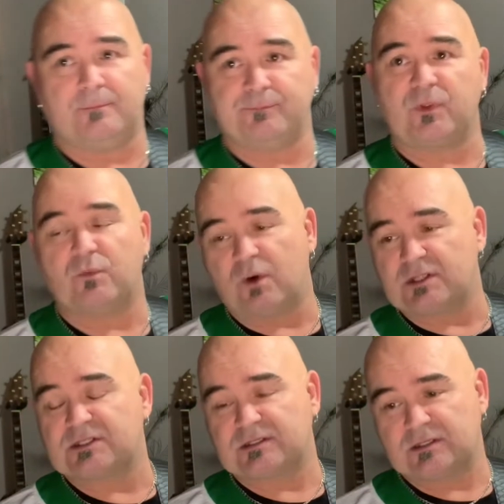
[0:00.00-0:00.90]

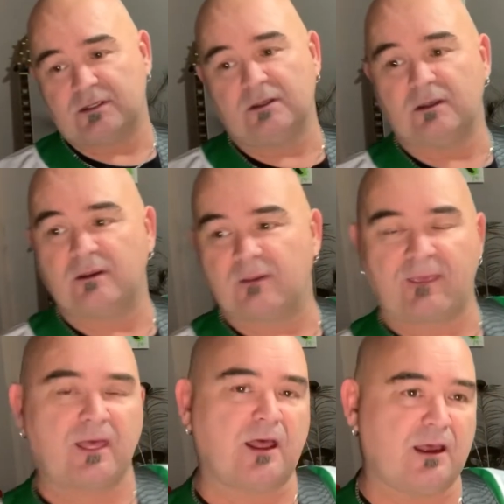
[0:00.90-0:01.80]
Once
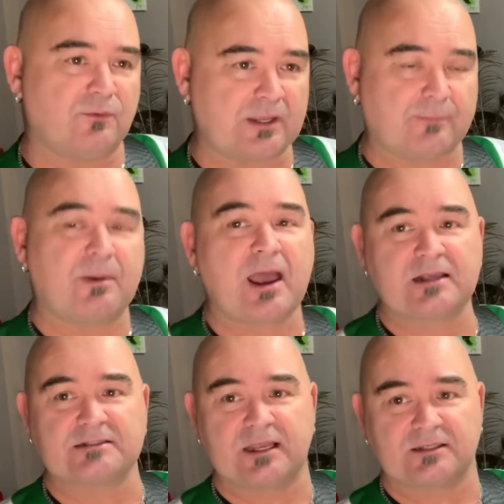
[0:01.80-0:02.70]
we get
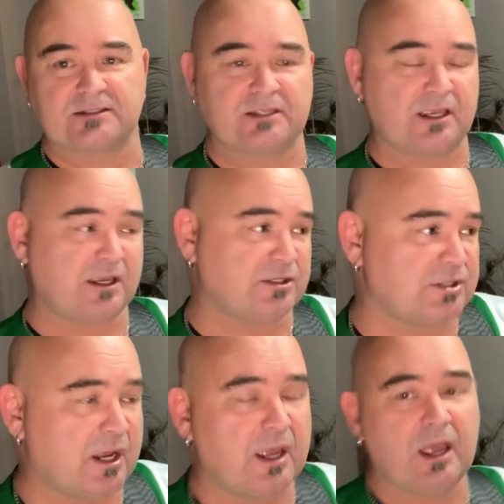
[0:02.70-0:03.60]
past that stage,
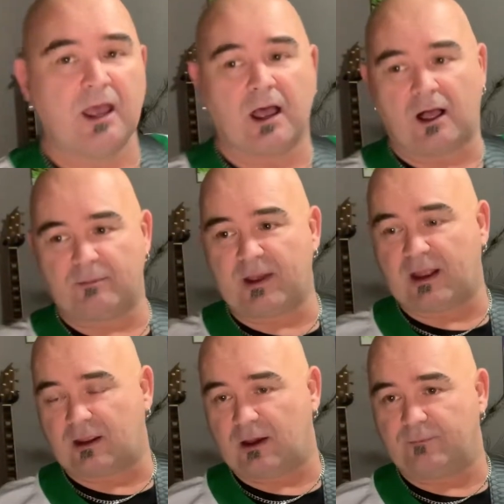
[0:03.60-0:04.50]
I'll
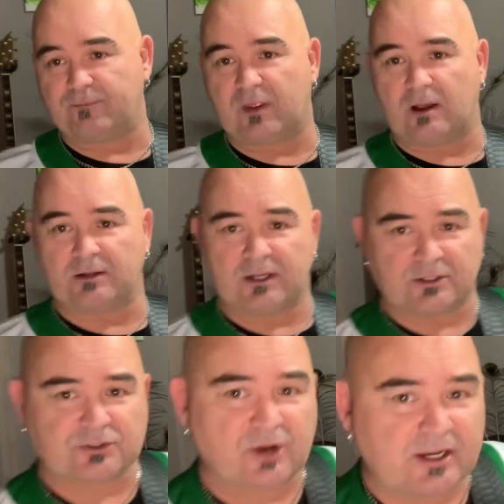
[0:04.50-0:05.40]
back up. I'll
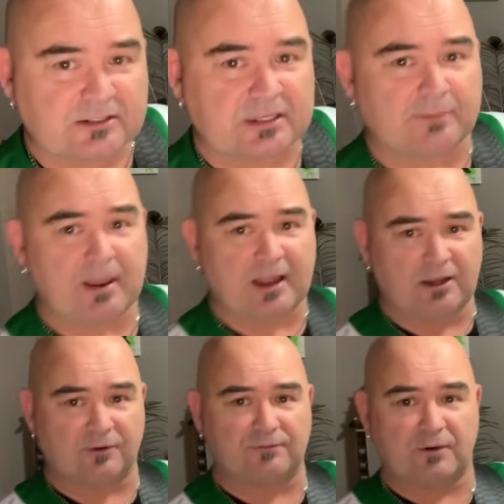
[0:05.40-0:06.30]
try and stay back
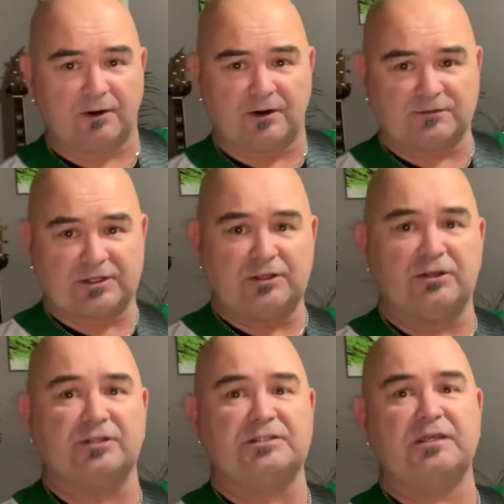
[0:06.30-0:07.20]
here far enough so that you
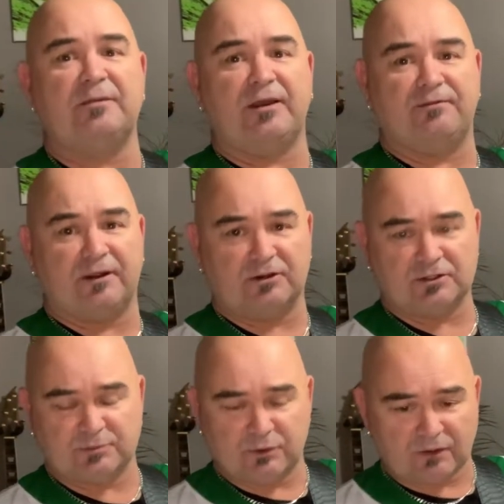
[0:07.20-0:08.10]
can see my fingers
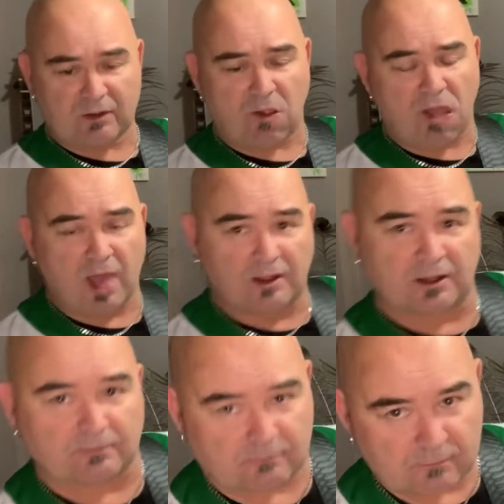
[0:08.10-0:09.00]
moving.
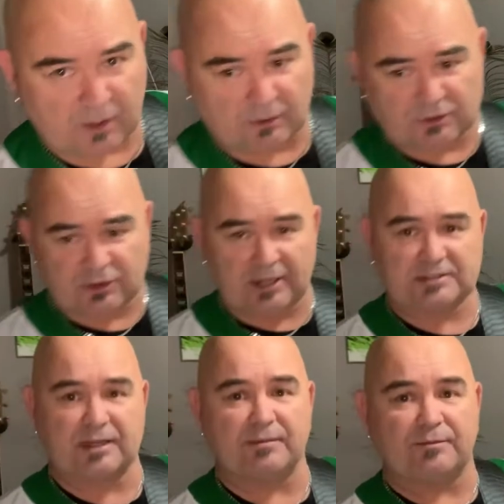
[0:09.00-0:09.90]
You know, I'll try and
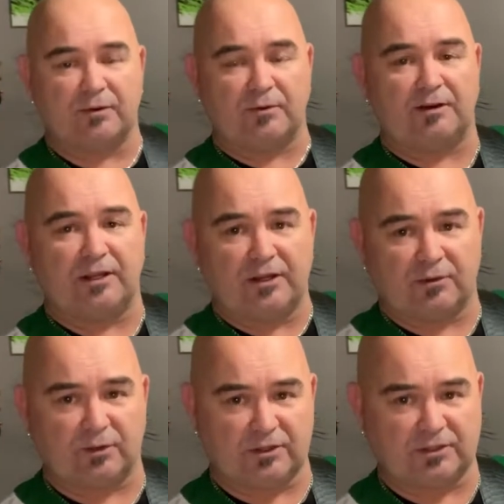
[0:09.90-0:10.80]
stay maybe around here
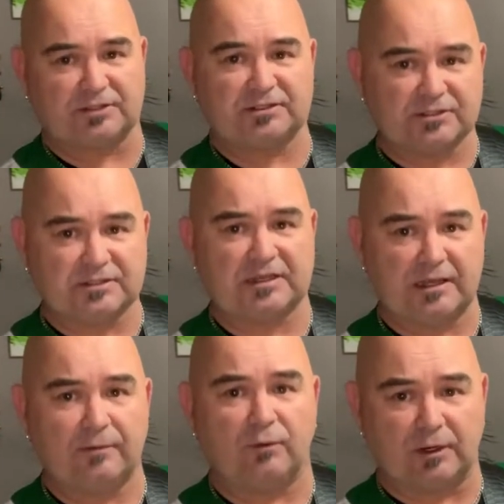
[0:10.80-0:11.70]
where you can still
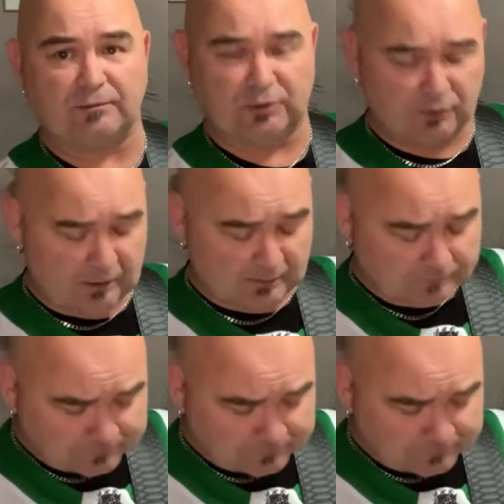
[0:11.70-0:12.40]
see what I'm doing.